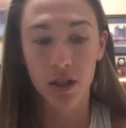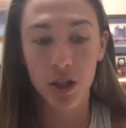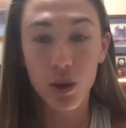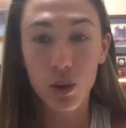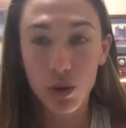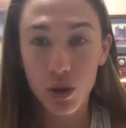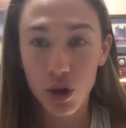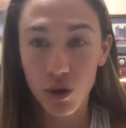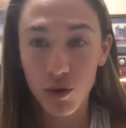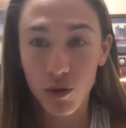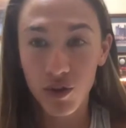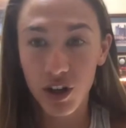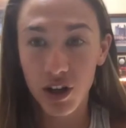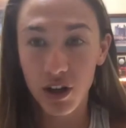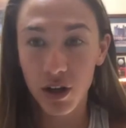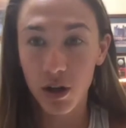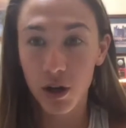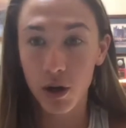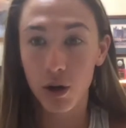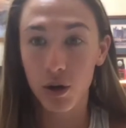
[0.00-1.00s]
YouTube
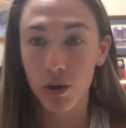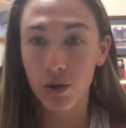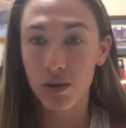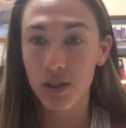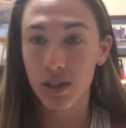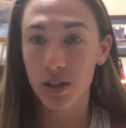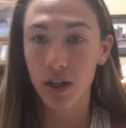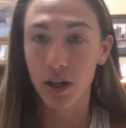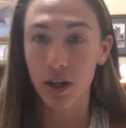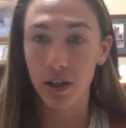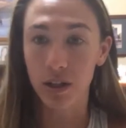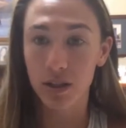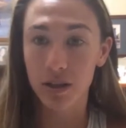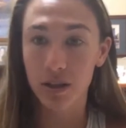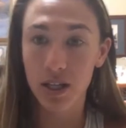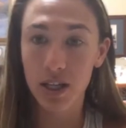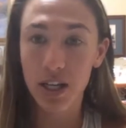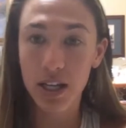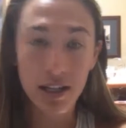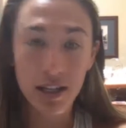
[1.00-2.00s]
videos,
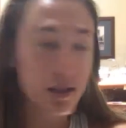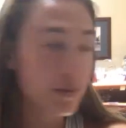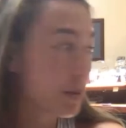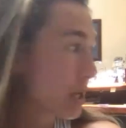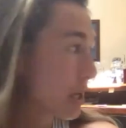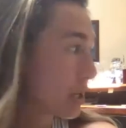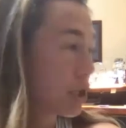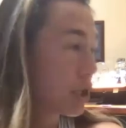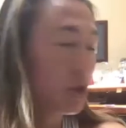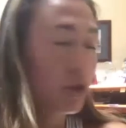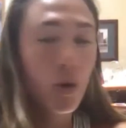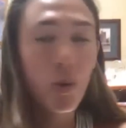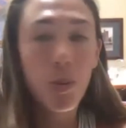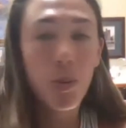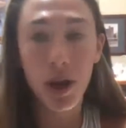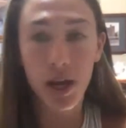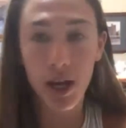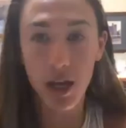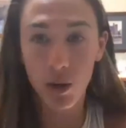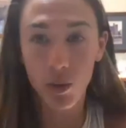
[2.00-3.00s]
there's ESPNU
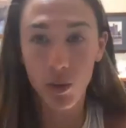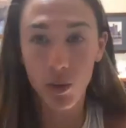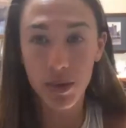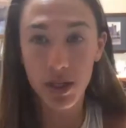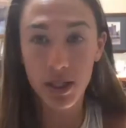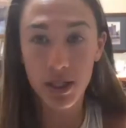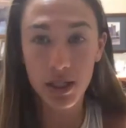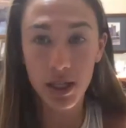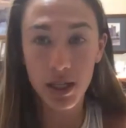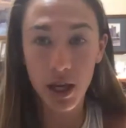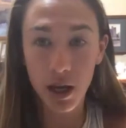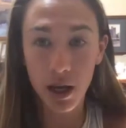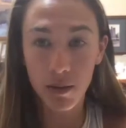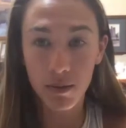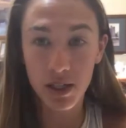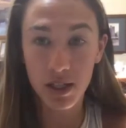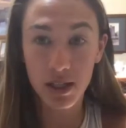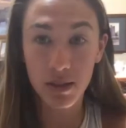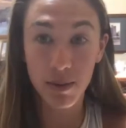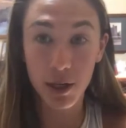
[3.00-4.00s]
playing women's
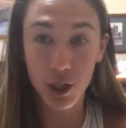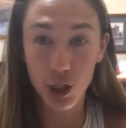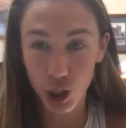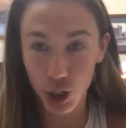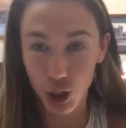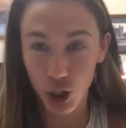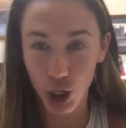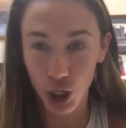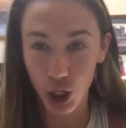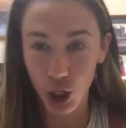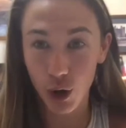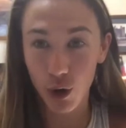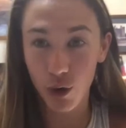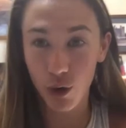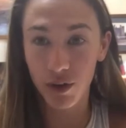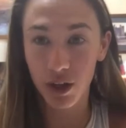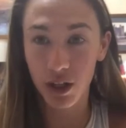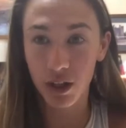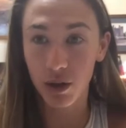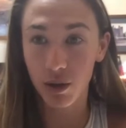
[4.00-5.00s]
games, especially during
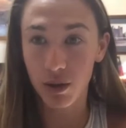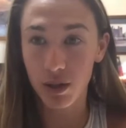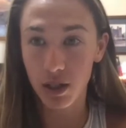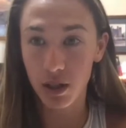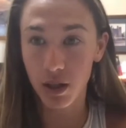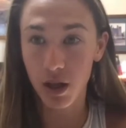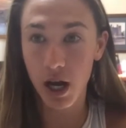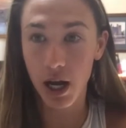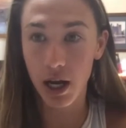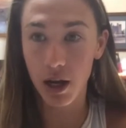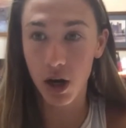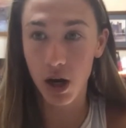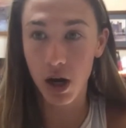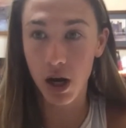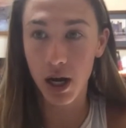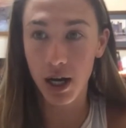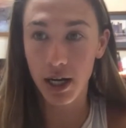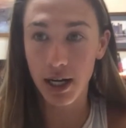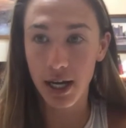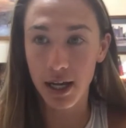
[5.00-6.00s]
COVID, there was a lot
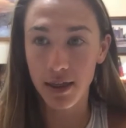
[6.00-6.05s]
on,